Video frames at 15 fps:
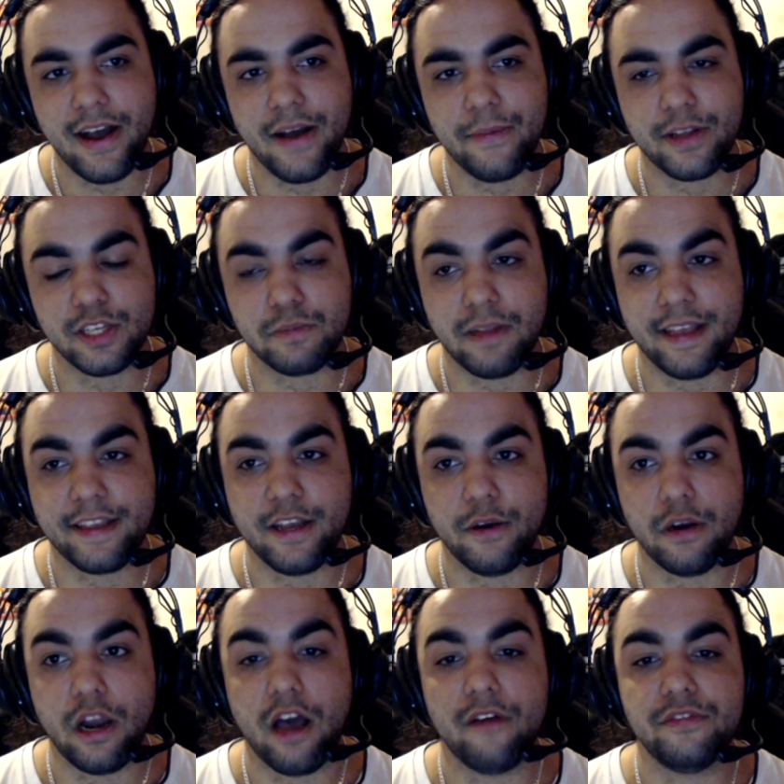because Playco
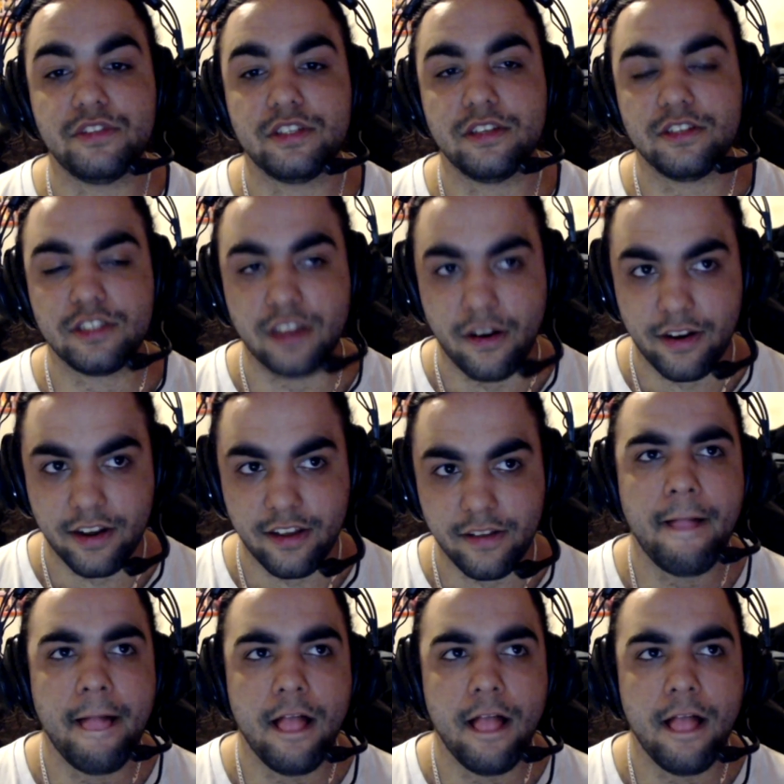loves Sarada.